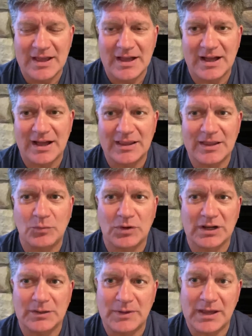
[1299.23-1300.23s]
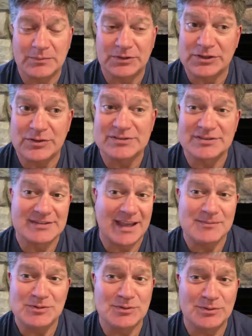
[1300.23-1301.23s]
And we're going to be able to use the
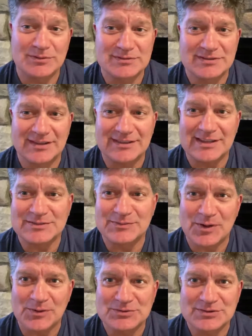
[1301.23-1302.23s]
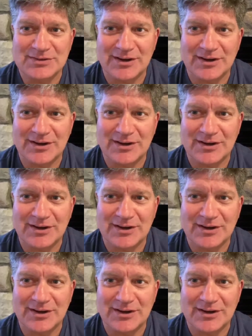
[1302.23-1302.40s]
same tools that these folks